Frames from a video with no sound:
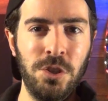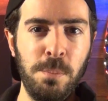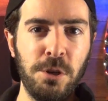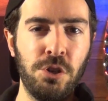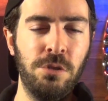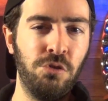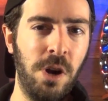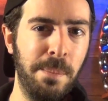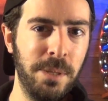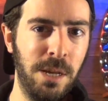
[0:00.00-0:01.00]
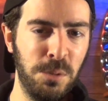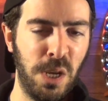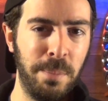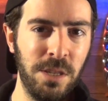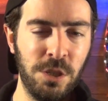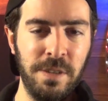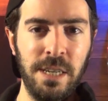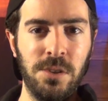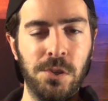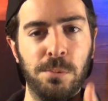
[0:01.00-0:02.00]
do make sure to drop a thumbs up on this
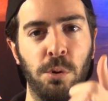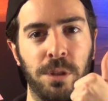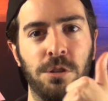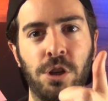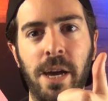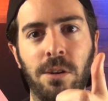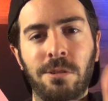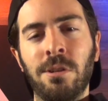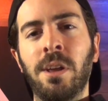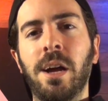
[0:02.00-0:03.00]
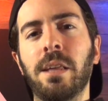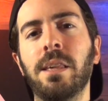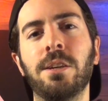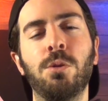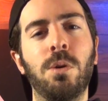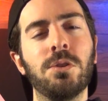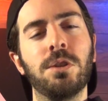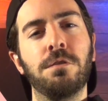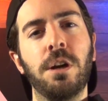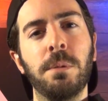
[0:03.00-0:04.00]
video to support the channel. I thank you all
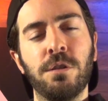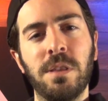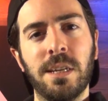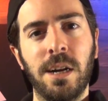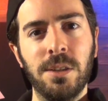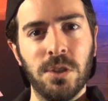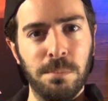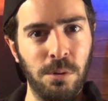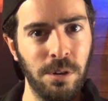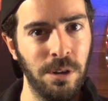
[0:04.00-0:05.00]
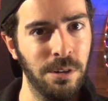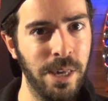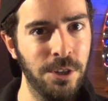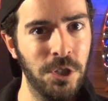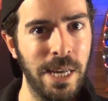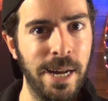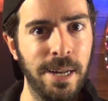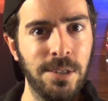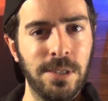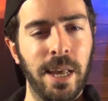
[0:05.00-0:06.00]
so very much for the kind support, and I'll catch you
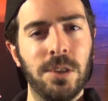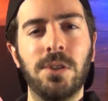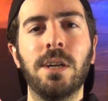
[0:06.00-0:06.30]
guys next